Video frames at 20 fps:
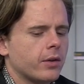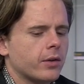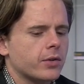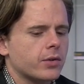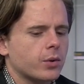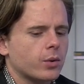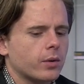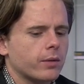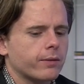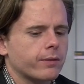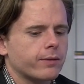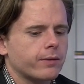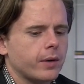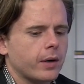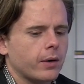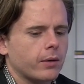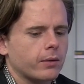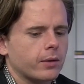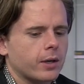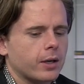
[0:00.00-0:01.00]
the sort of
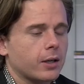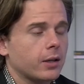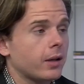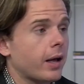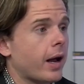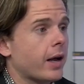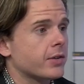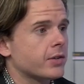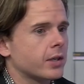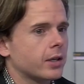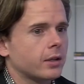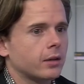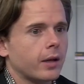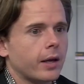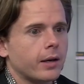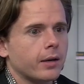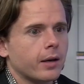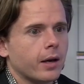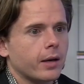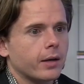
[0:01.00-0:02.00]
you know classic
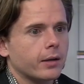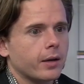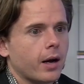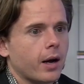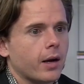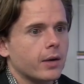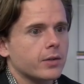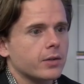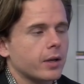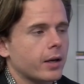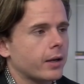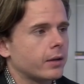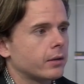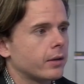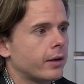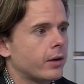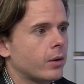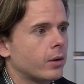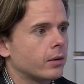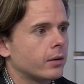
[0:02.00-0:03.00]
late night guys like
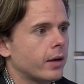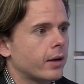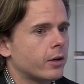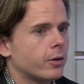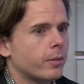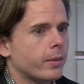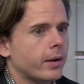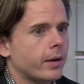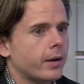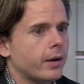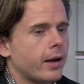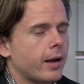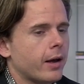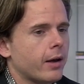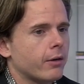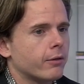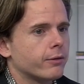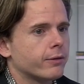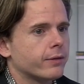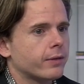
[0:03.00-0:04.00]
Leno and Letterman
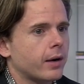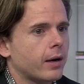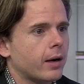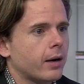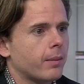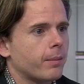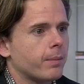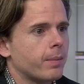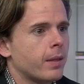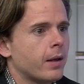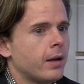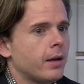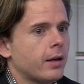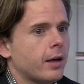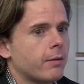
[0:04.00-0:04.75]
have um,